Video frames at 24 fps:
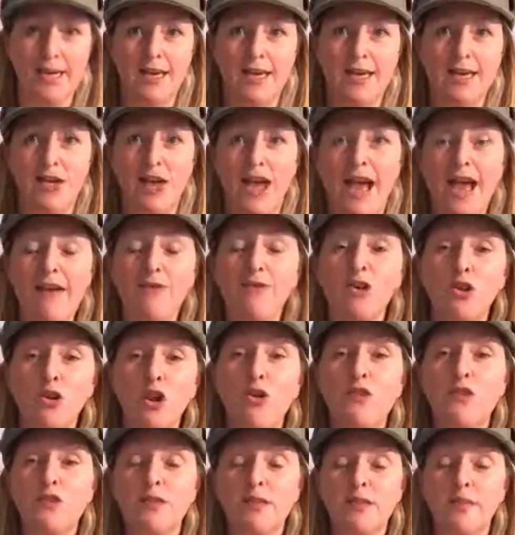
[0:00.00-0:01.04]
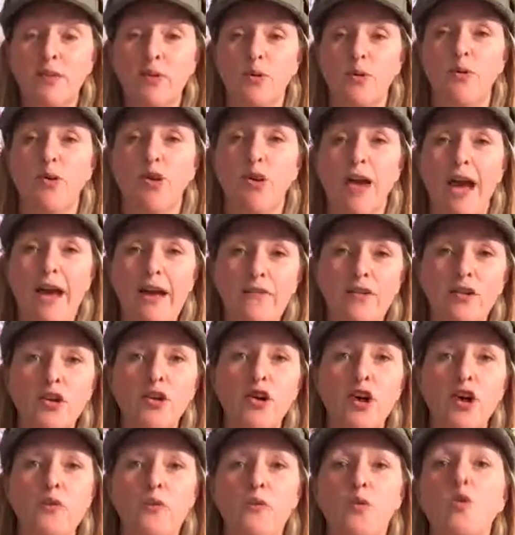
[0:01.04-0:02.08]
you haven't got the support, you haven't
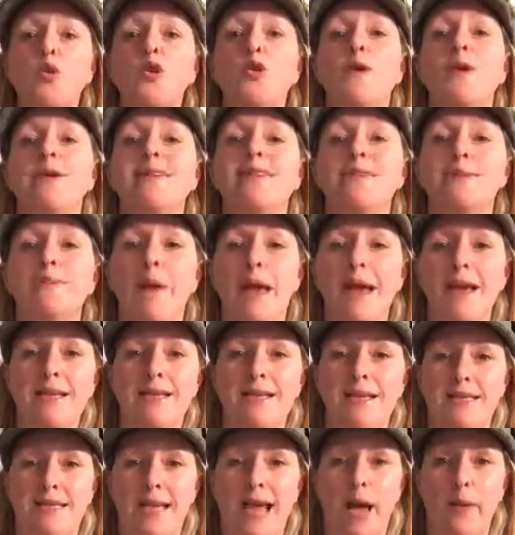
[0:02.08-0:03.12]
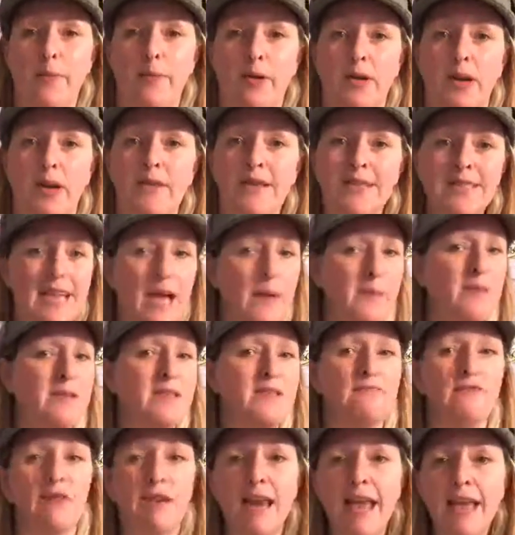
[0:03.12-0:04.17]
got what you expected to happen. And this happens
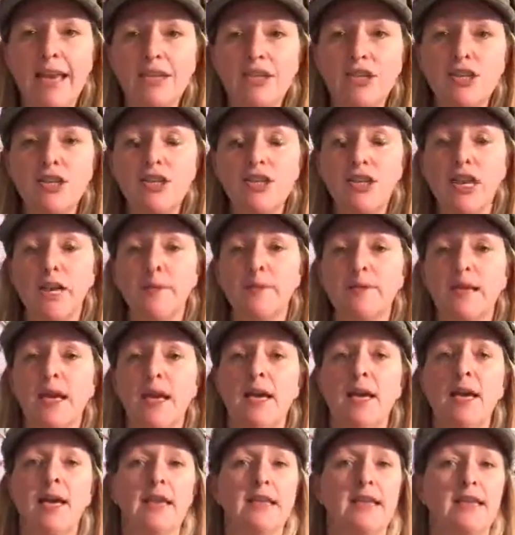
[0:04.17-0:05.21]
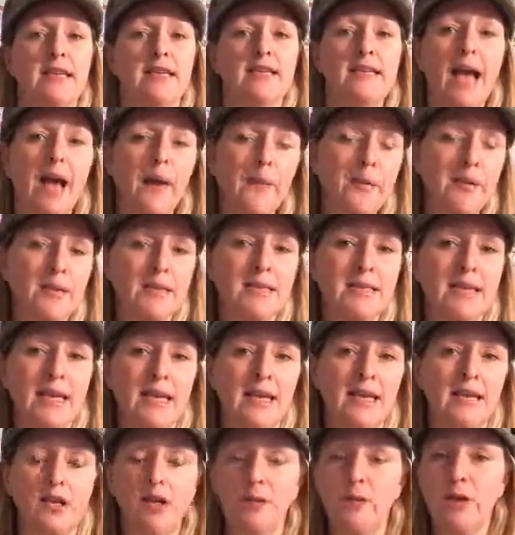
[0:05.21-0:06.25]
in relationships, this happens
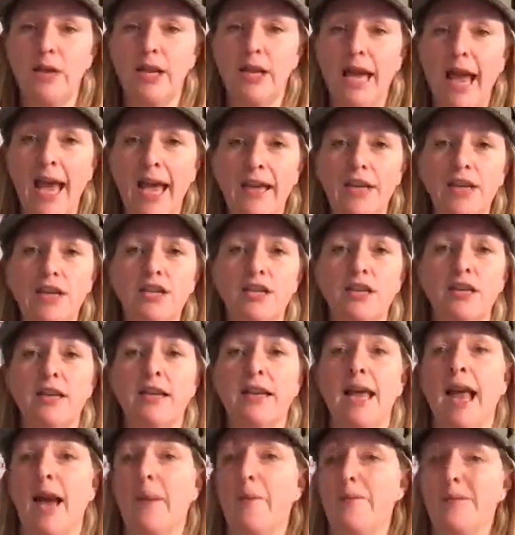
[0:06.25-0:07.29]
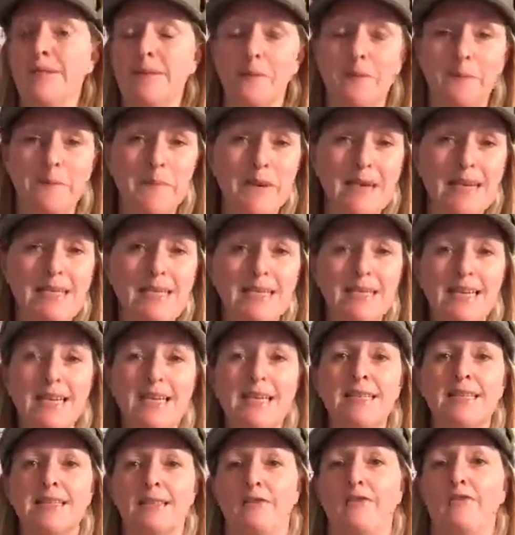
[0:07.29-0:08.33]
in communication, it happens in
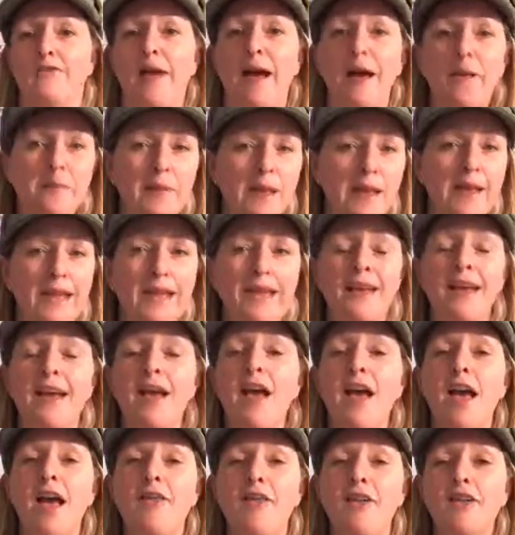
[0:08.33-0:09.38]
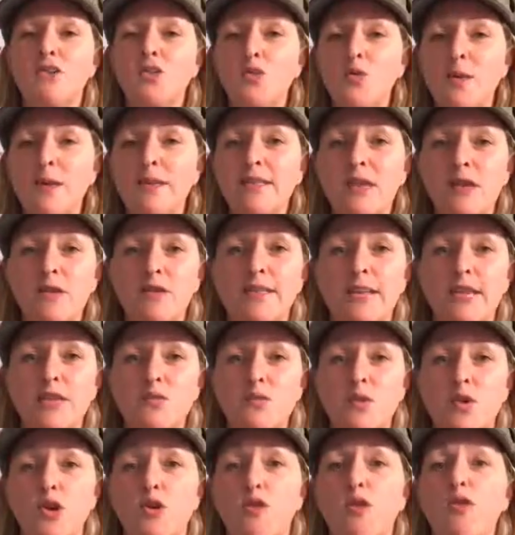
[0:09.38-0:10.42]
business, family. There's always those things,
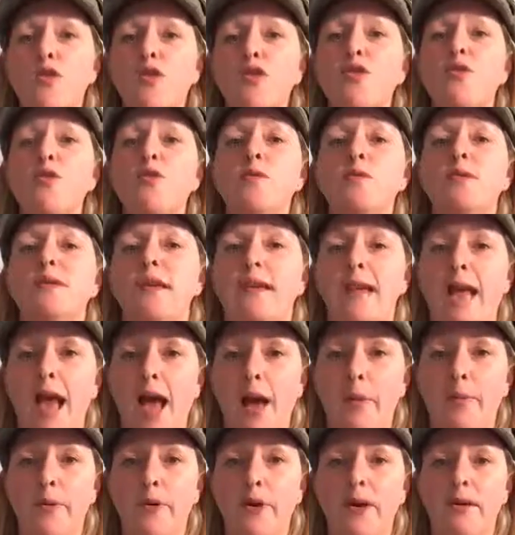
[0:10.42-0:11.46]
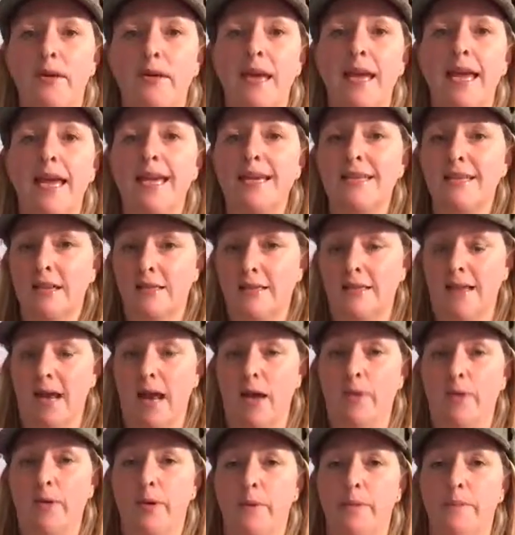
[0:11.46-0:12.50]
what you thought was going to happen, it doesn't
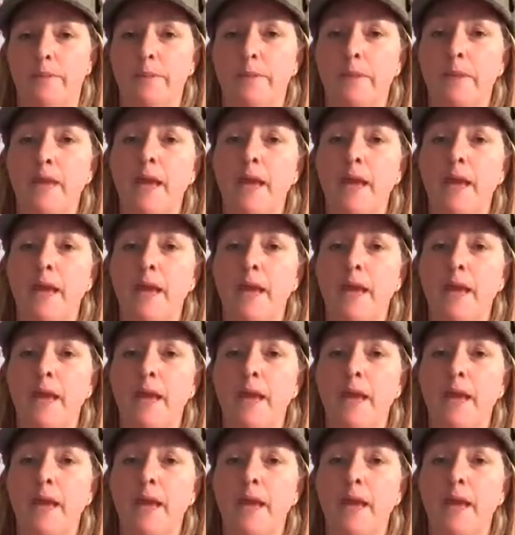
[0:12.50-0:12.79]
happen.